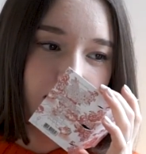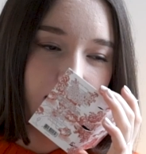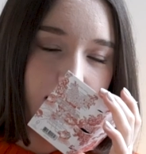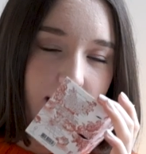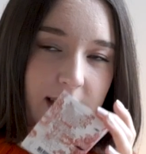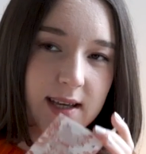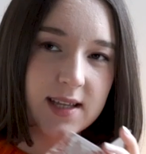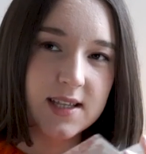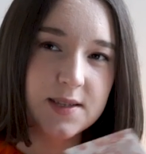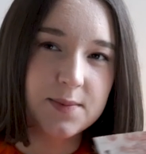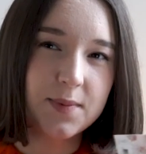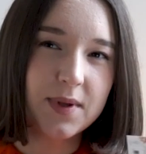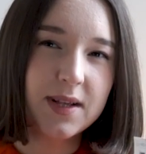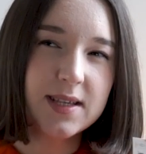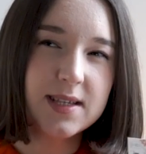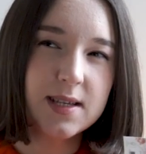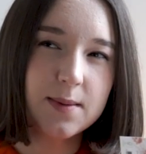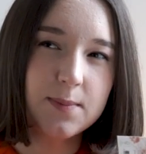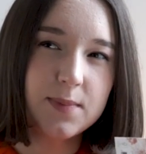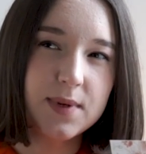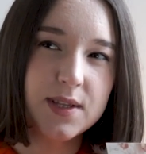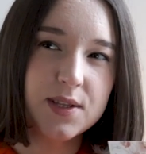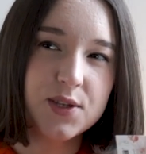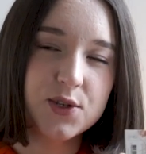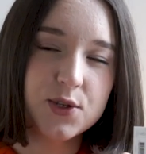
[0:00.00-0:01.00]
It smells a
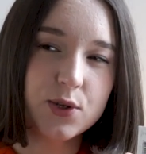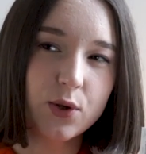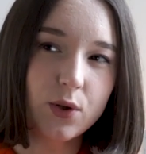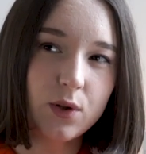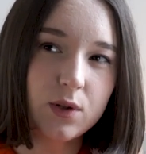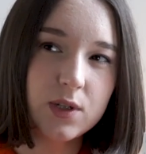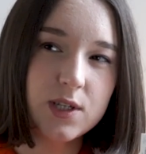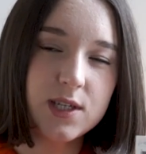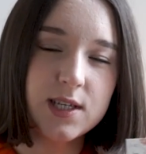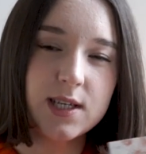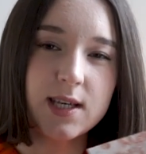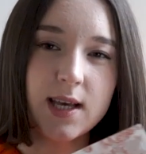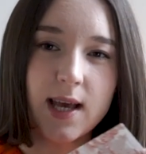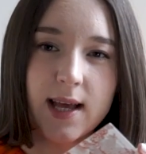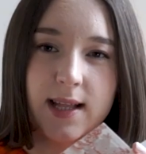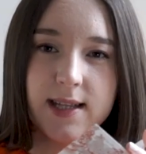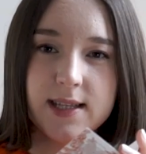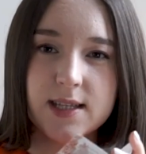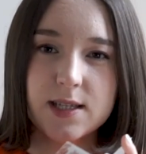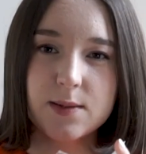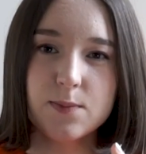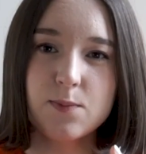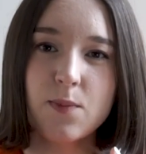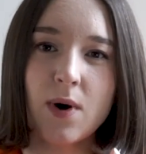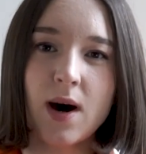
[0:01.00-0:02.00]
bit salty and
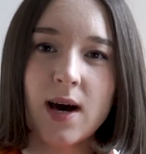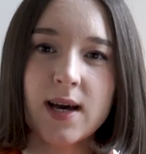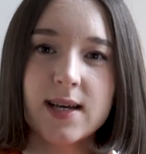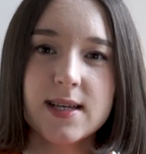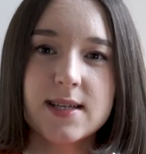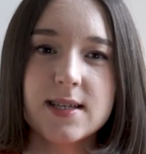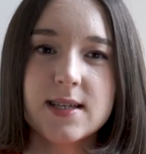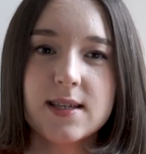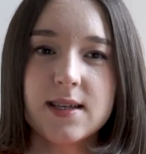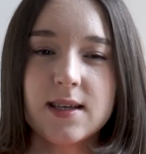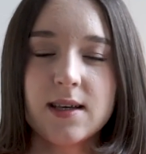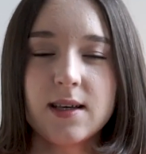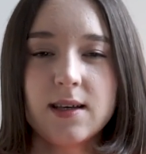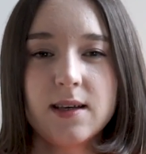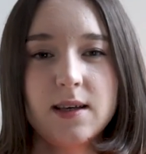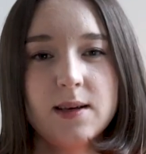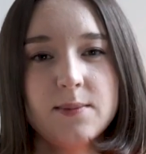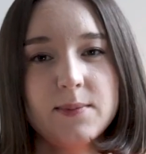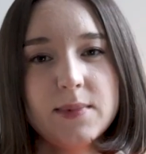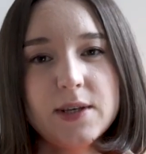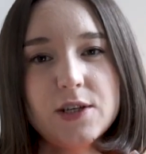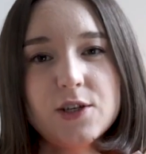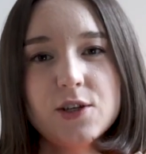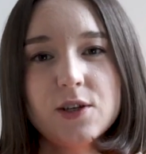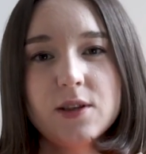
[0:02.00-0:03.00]
spicy.
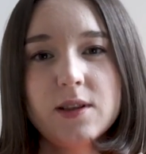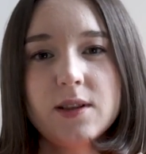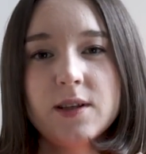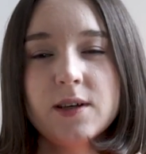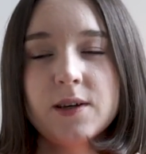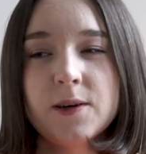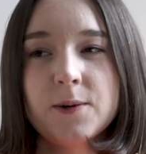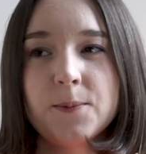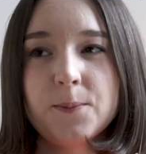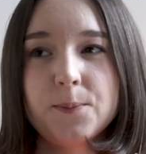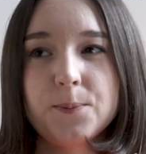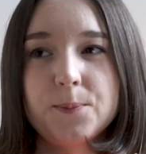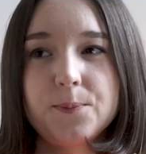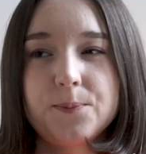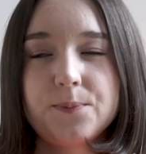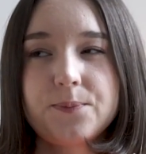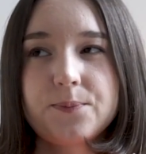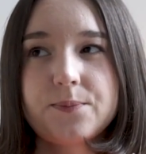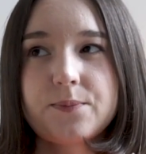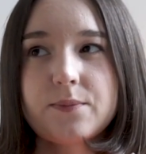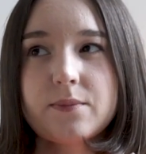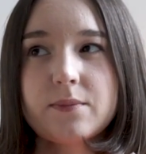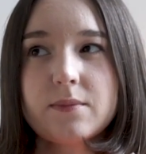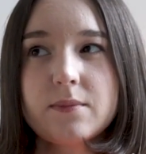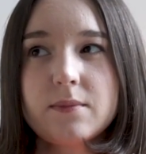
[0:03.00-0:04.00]
Imagine the
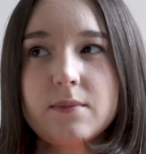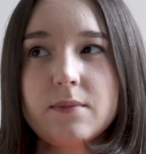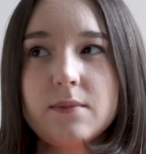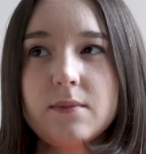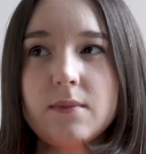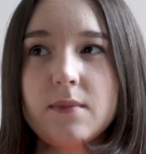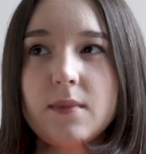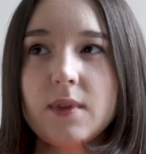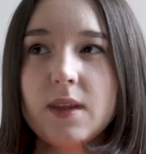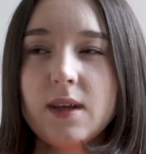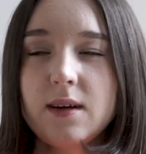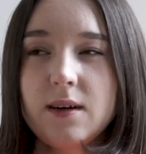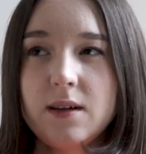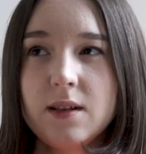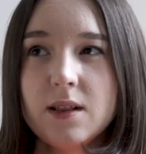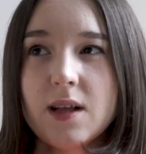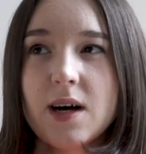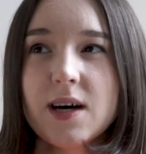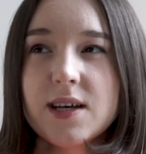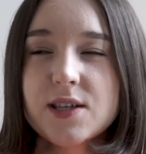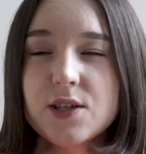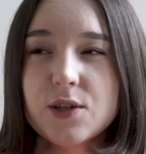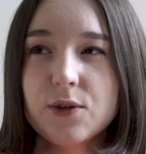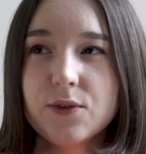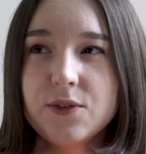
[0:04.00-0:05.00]

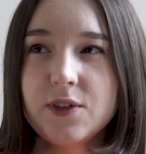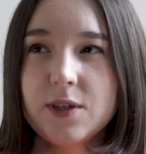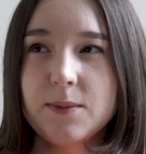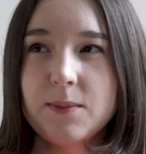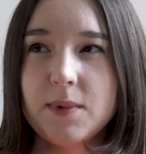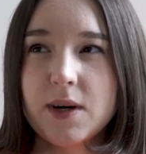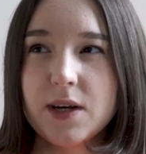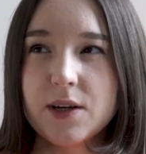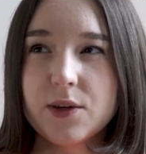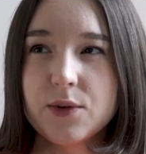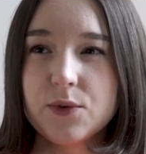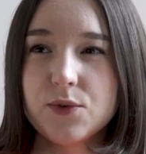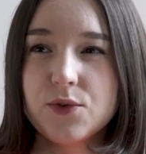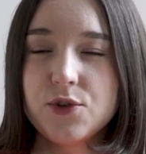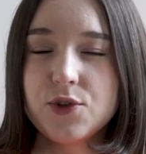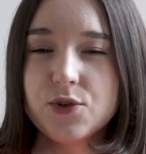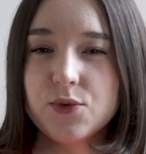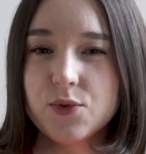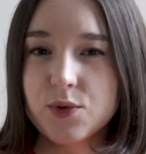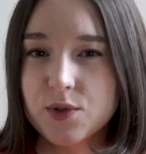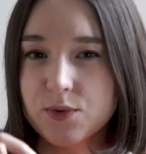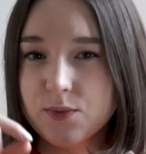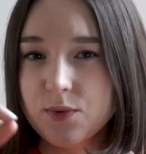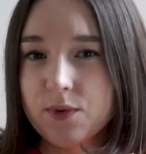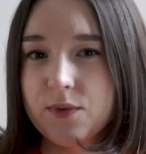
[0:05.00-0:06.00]
glass of tomato
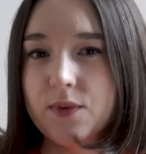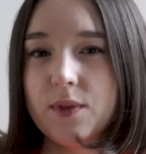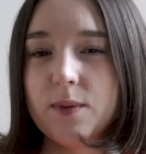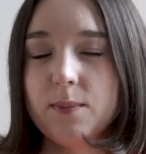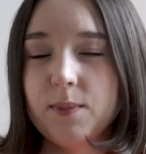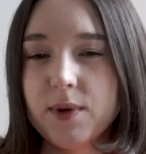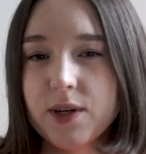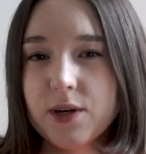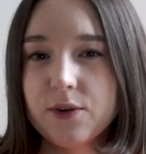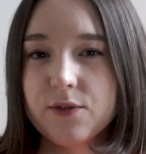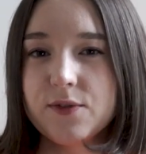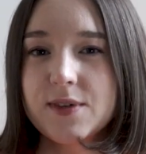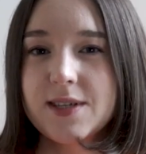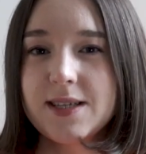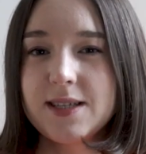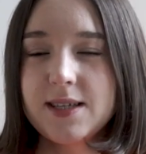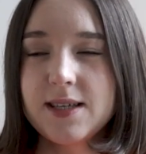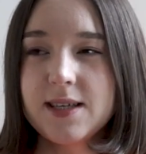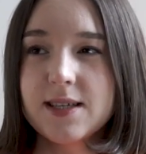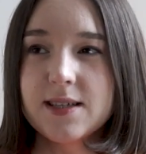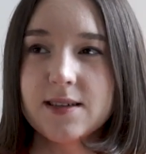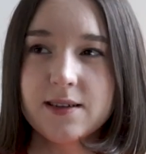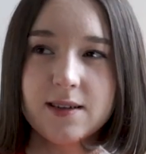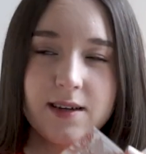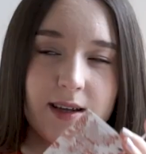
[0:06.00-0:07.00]
juice with a bit of
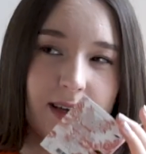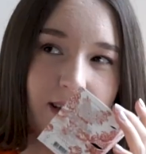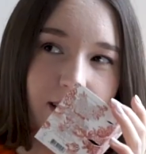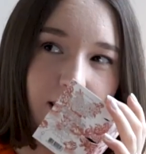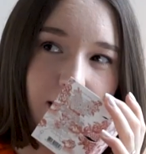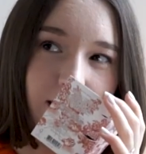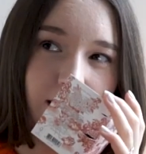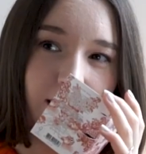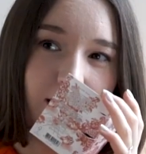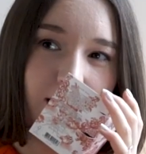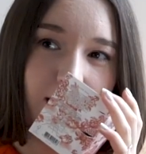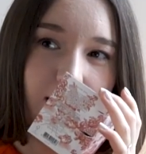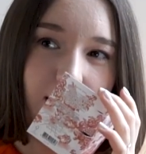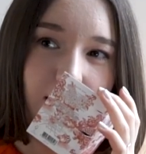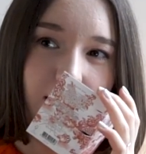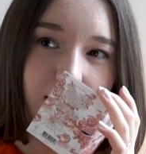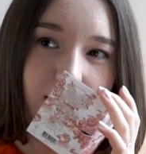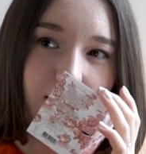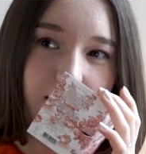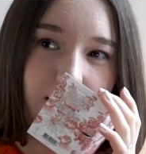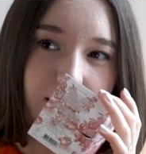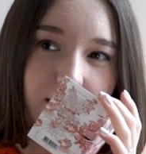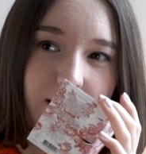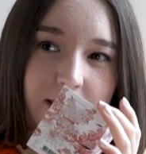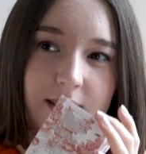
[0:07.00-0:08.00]
seasoning.
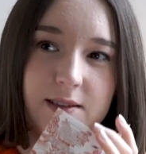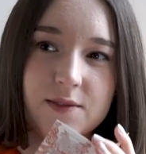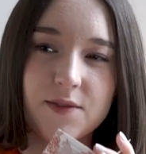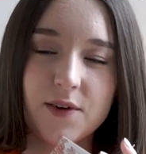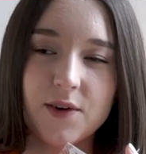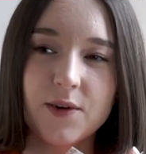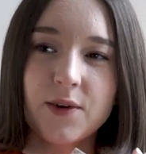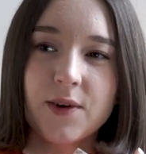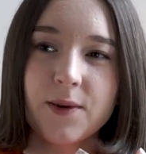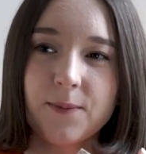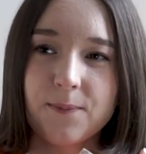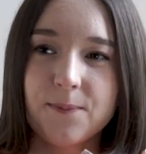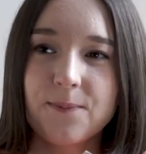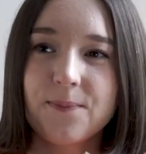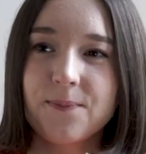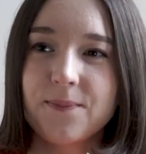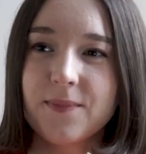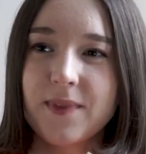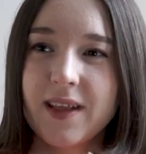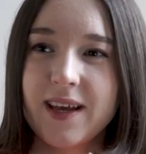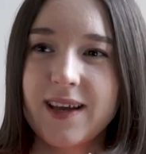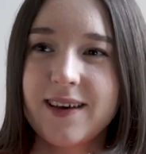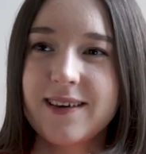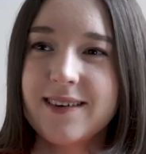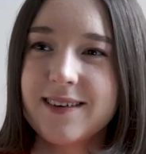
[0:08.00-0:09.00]
It's very
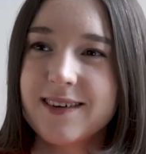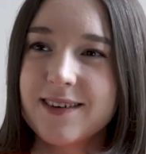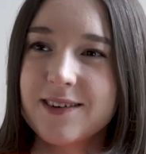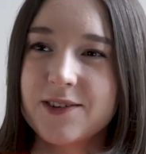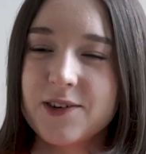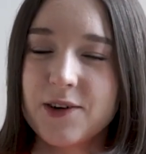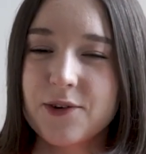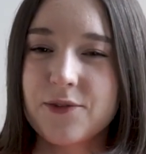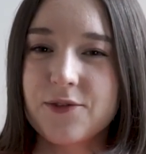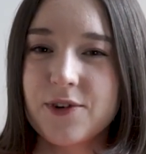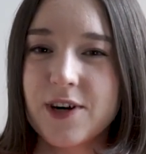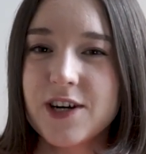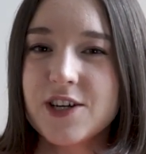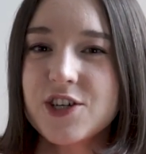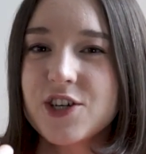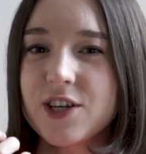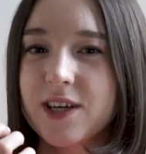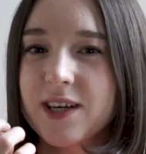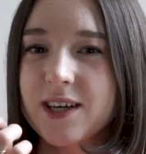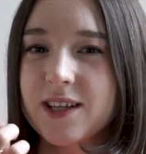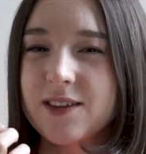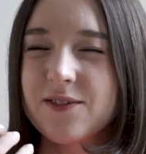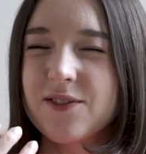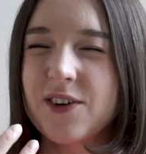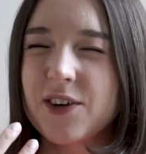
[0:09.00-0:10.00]
like
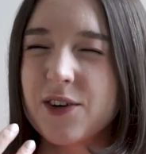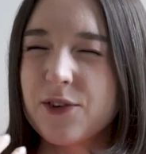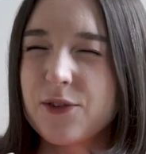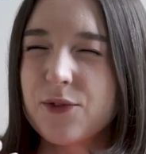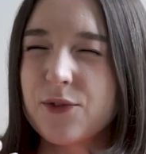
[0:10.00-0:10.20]
refreshing and very